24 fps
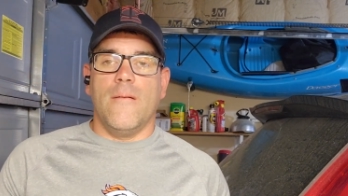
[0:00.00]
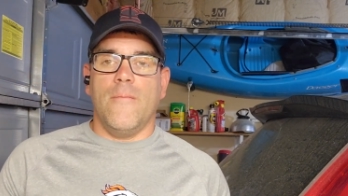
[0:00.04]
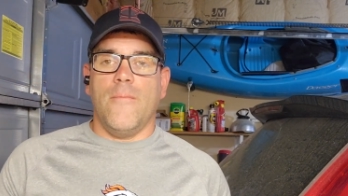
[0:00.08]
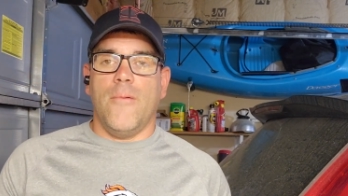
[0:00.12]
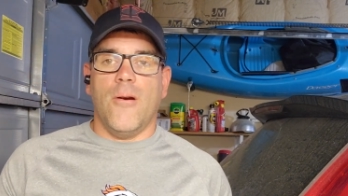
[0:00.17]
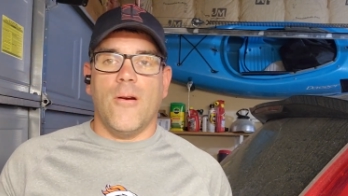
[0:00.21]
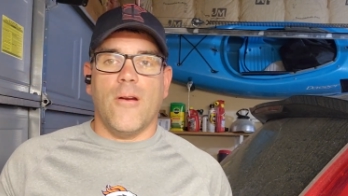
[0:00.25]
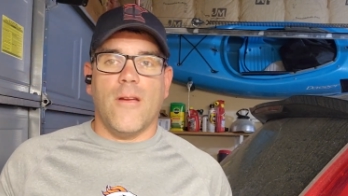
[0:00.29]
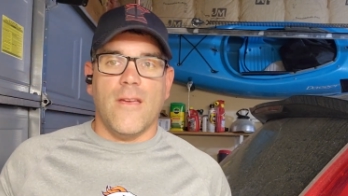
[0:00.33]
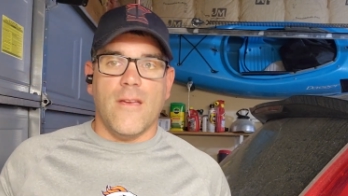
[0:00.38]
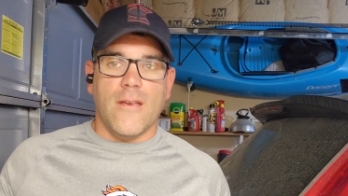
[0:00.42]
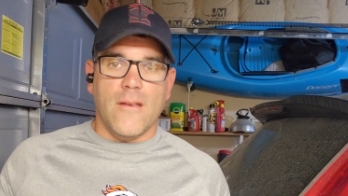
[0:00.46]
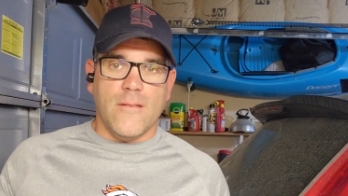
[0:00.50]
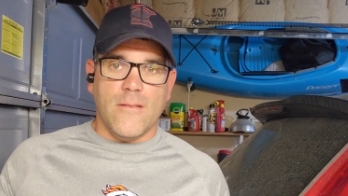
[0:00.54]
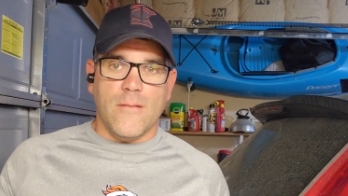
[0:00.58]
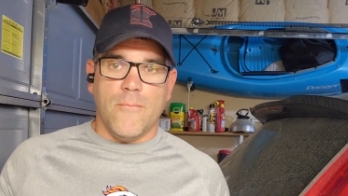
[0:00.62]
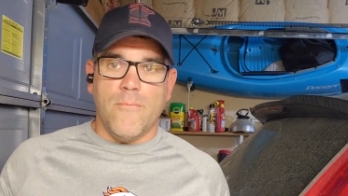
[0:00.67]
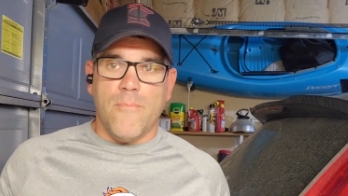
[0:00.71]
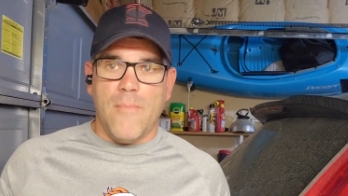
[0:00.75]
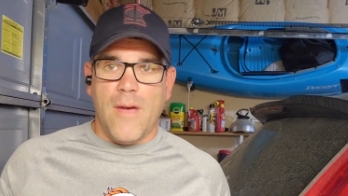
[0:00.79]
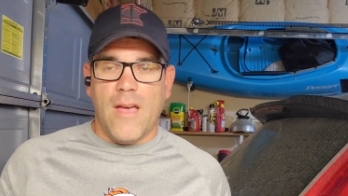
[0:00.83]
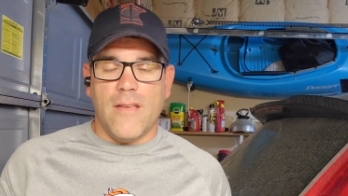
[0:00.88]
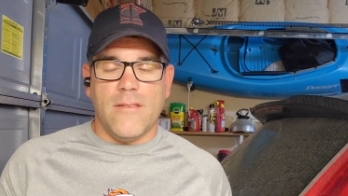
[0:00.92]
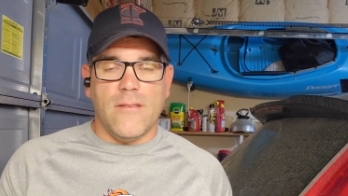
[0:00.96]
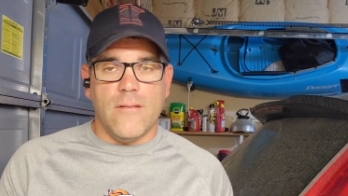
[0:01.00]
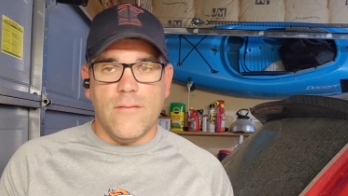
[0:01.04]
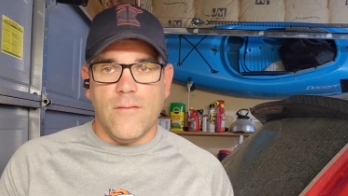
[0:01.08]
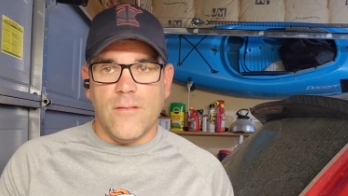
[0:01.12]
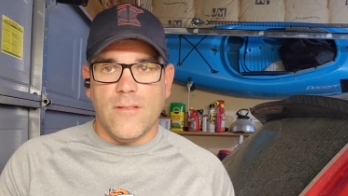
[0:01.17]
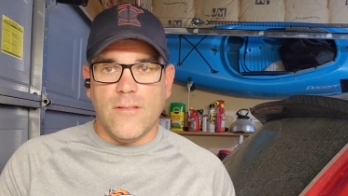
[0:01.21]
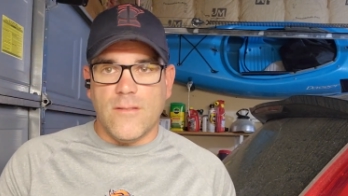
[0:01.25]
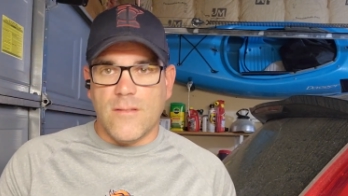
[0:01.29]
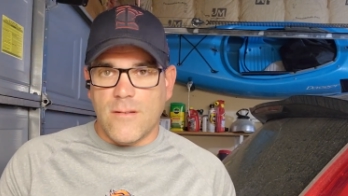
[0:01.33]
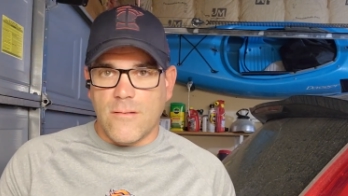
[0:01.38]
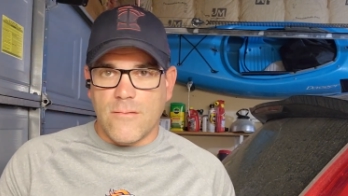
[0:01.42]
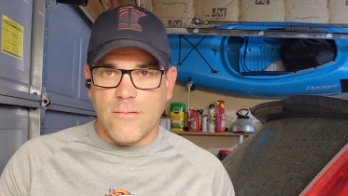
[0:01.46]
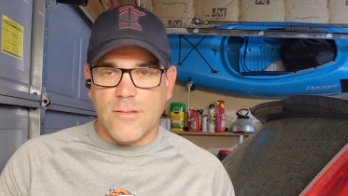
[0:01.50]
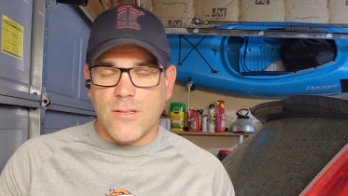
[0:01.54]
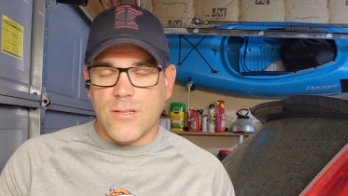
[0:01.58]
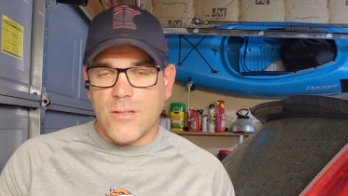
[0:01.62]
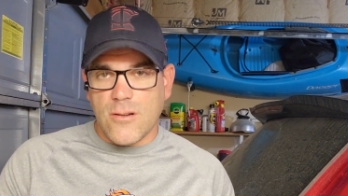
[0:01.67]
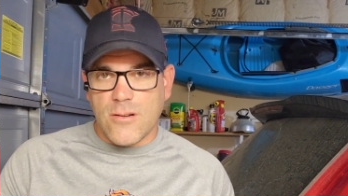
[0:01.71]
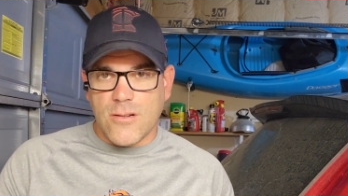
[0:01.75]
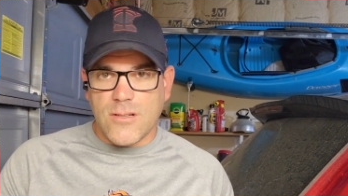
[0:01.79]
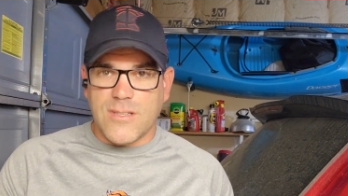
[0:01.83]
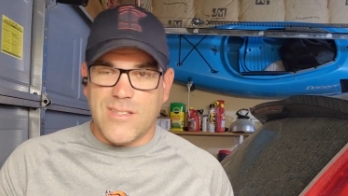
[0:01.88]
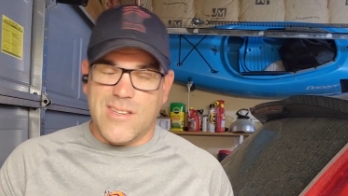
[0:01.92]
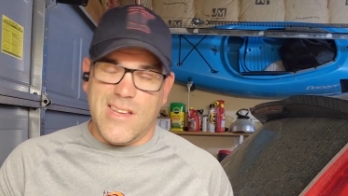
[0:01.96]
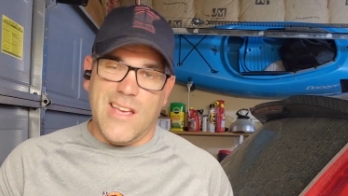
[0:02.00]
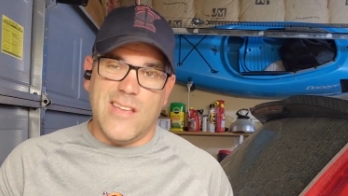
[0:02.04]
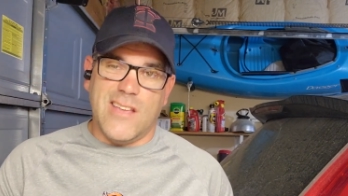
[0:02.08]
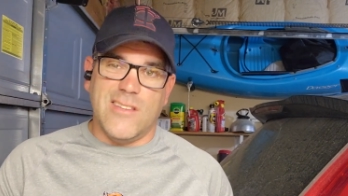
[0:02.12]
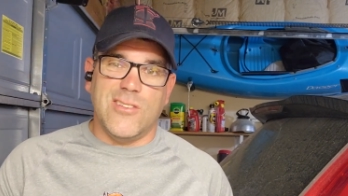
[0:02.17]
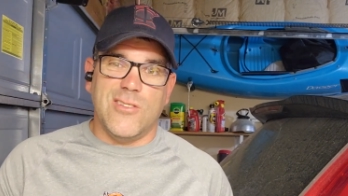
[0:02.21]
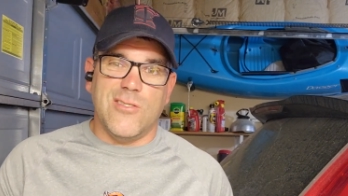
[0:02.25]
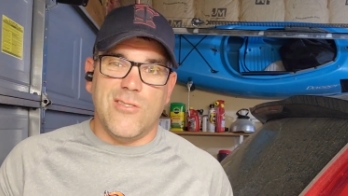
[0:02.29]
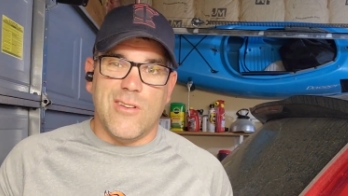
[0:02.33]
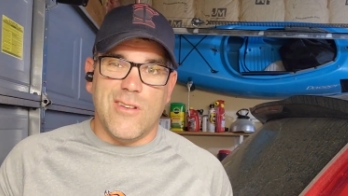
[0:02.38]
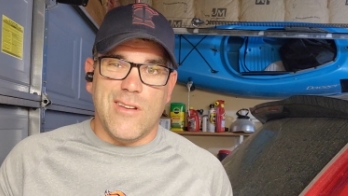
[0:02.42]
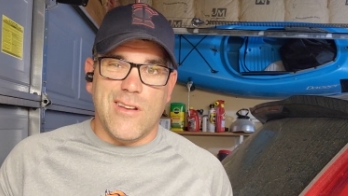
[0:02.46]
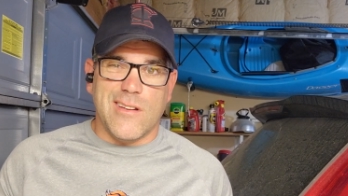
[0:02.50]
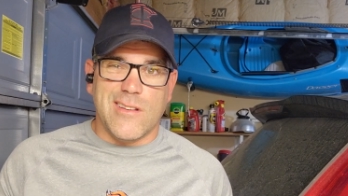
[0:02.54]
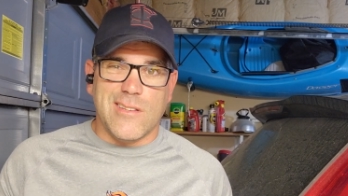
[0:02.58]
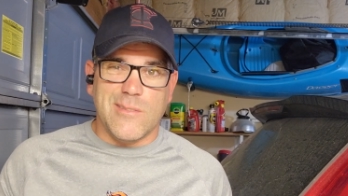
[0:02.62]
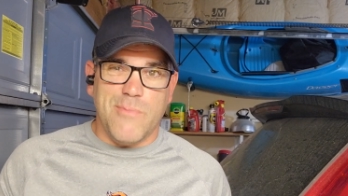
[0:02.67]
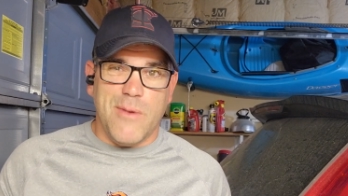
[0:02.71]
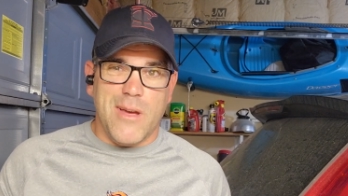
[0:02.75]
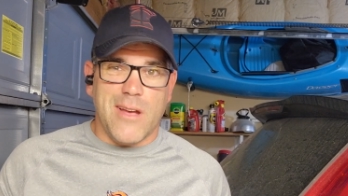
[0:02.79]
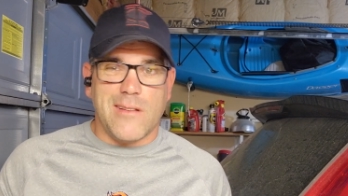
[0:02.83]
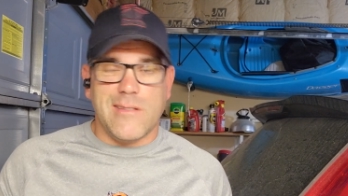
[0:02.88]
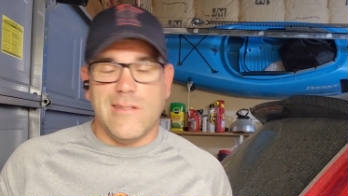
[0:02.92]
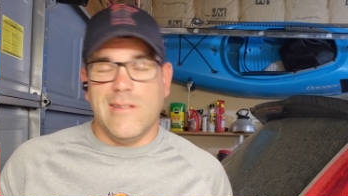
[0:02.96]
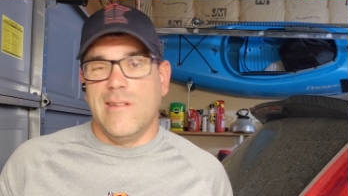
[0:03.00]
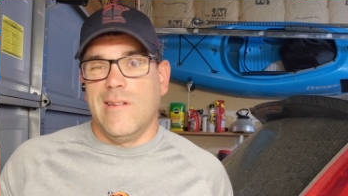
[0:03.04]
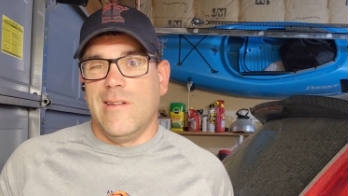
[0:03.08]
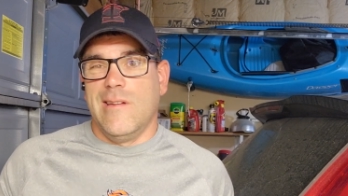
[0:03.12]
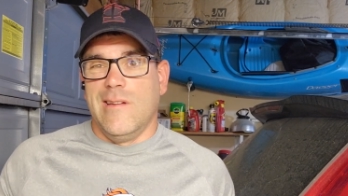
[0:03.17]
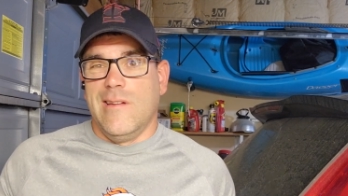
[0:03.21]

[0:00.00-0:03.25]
Parking is a massive issue in Sturgis, as you can expect.